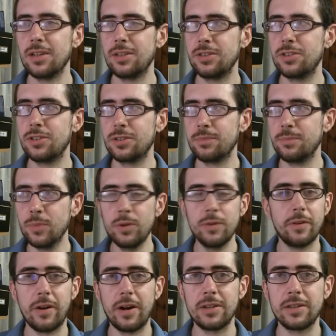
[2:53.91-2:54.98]
to just
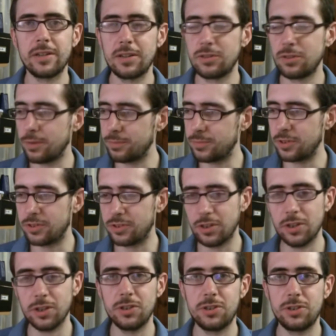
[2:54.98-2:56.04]
move around your desktop to
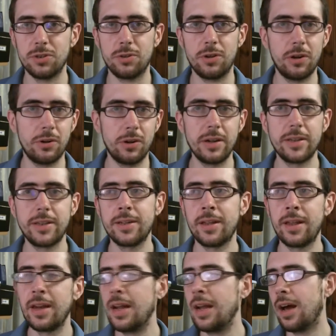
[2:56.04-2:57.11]
search or anything
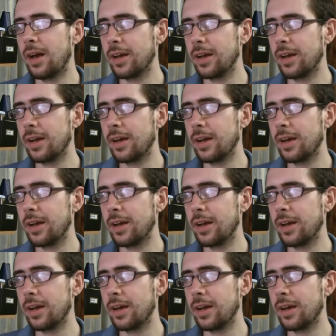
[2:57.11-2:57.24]
like that?